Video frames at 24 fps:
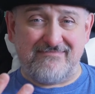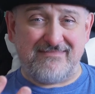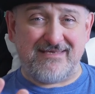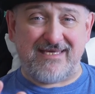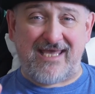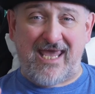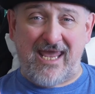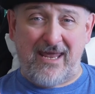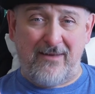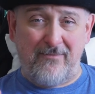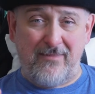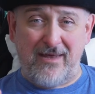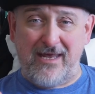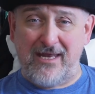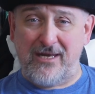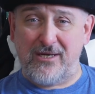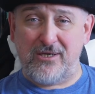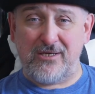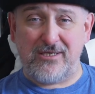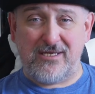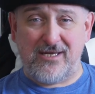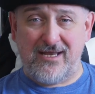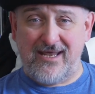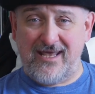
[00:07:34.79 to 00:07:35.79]
came
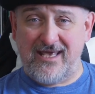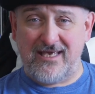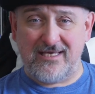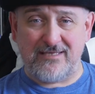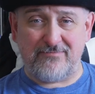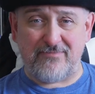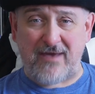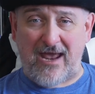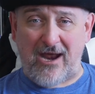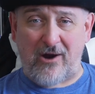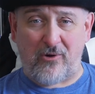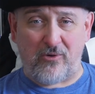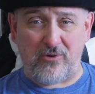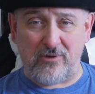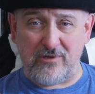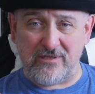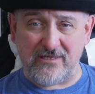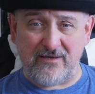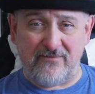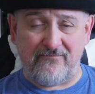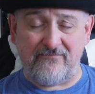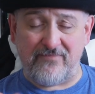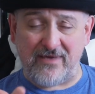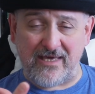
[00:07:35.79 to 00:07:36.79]
into his powers
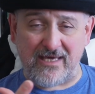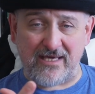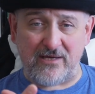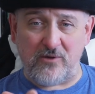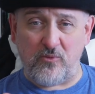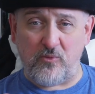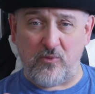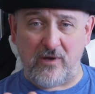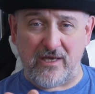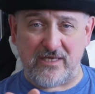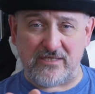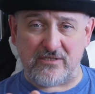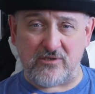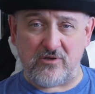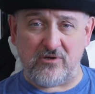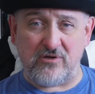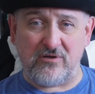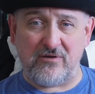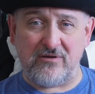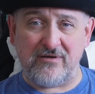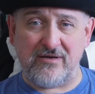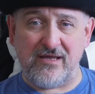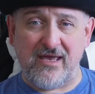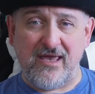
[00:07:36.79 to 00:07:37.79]
of being a
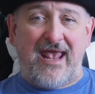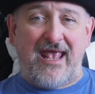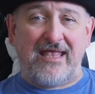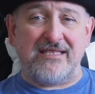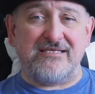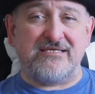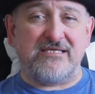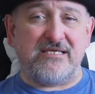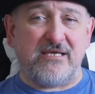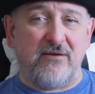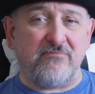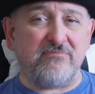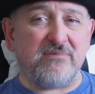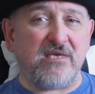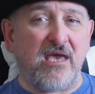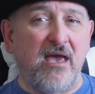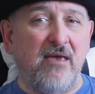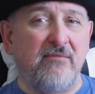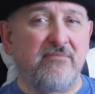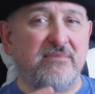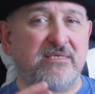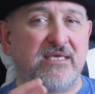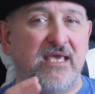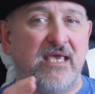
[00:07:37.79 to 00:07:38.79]
wizard. And
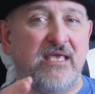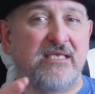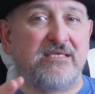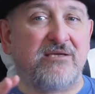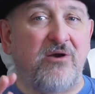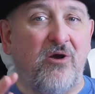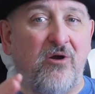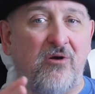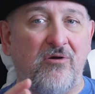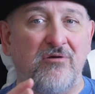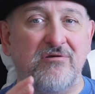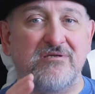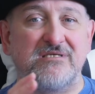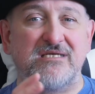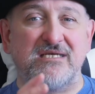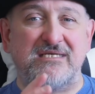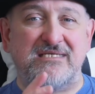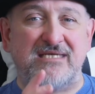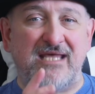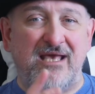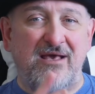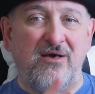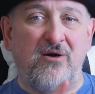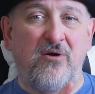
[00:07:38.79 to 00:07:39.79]
sometimes it's hard to
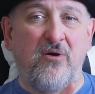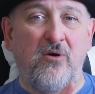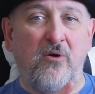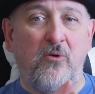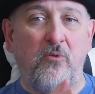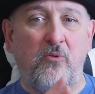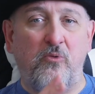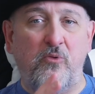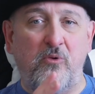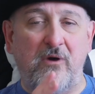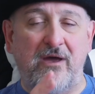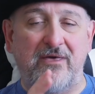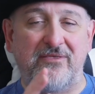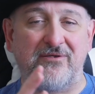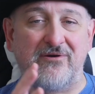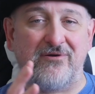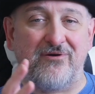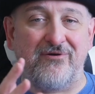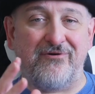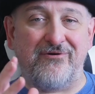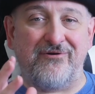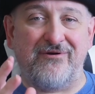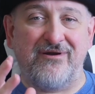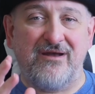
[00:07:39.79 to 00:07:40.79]
tell
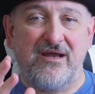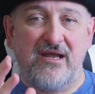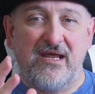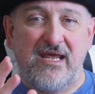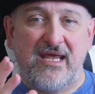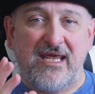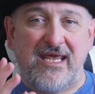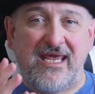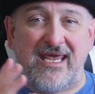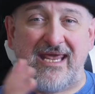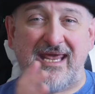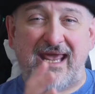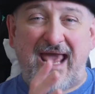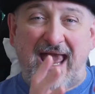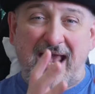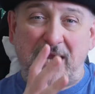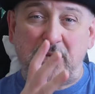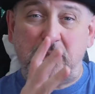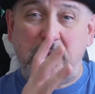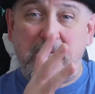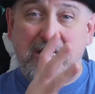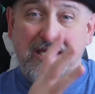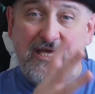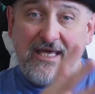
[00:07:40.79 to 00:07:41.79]
whether he
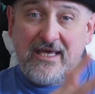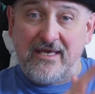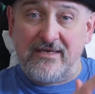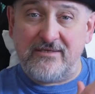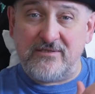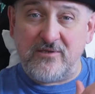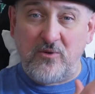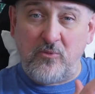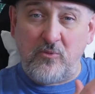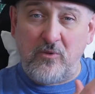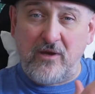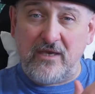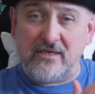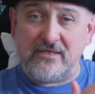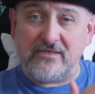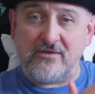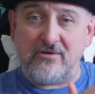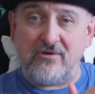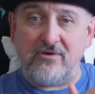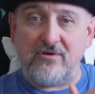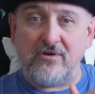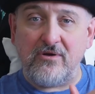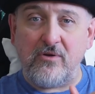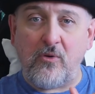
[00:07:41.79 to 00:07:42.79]
actually is a
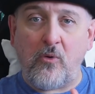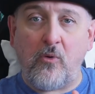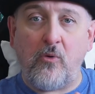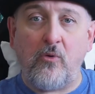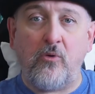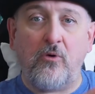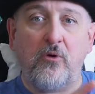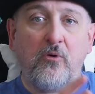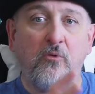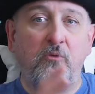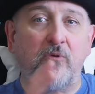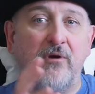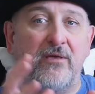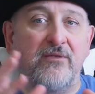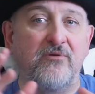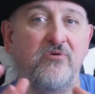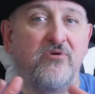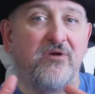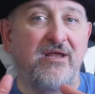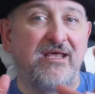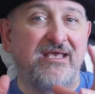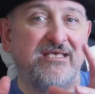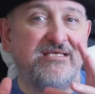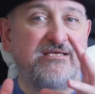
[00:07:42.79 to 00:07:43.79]
wizard or whether
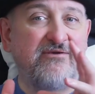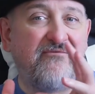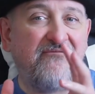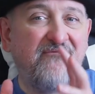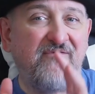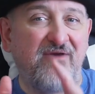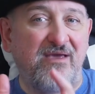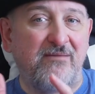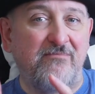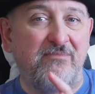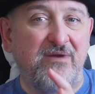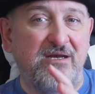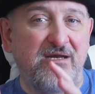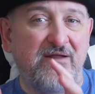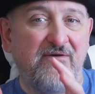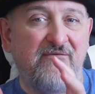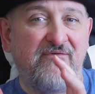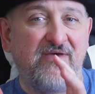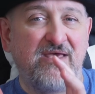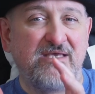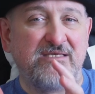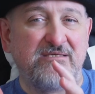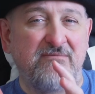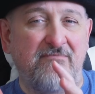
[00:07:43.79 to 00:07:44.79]
it's a figment
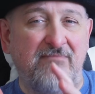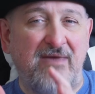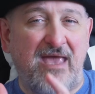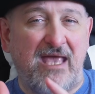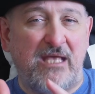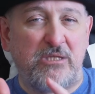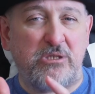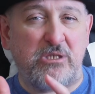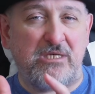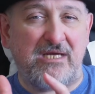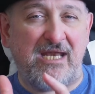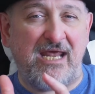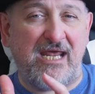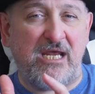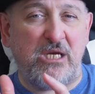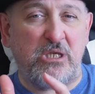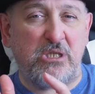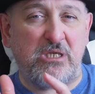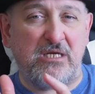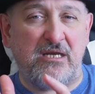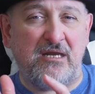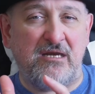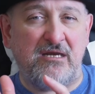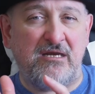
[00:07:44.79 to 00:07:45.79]
of his
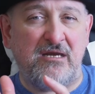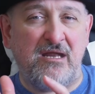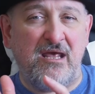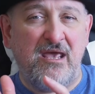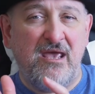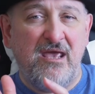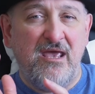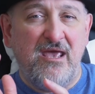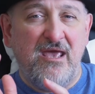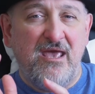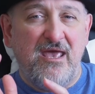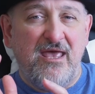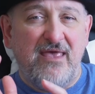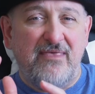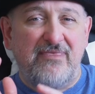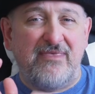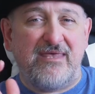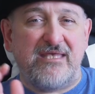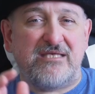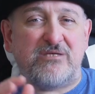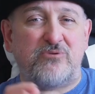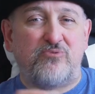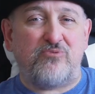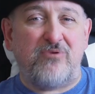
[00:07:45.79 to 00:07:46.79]
imagination
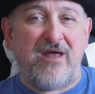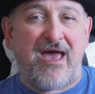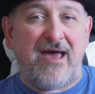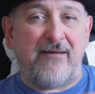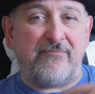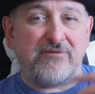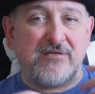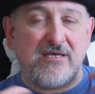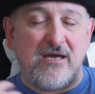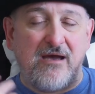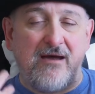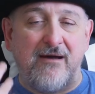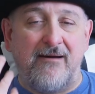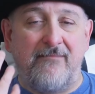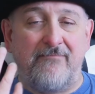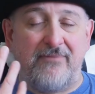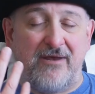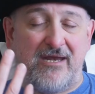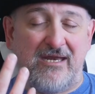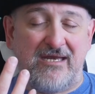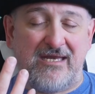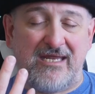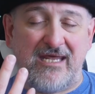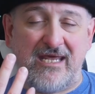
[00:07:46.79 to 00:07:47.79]
that's wrapped up
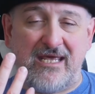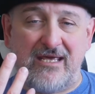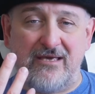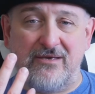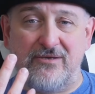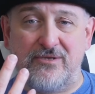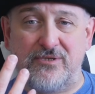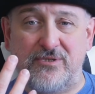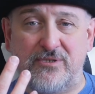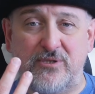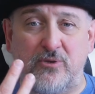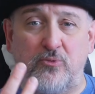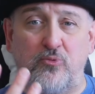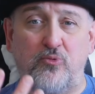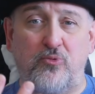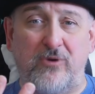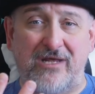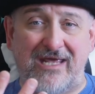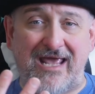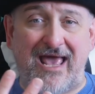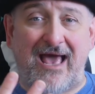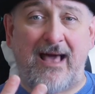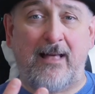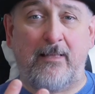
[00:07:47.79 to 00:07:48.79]
in his
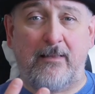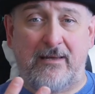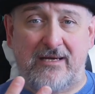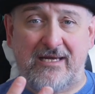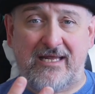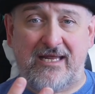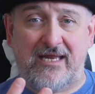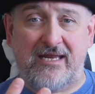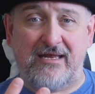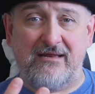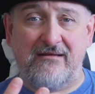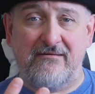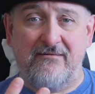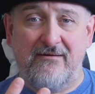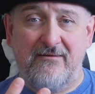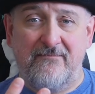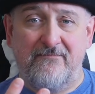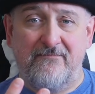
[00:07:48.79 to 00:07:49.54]
reality.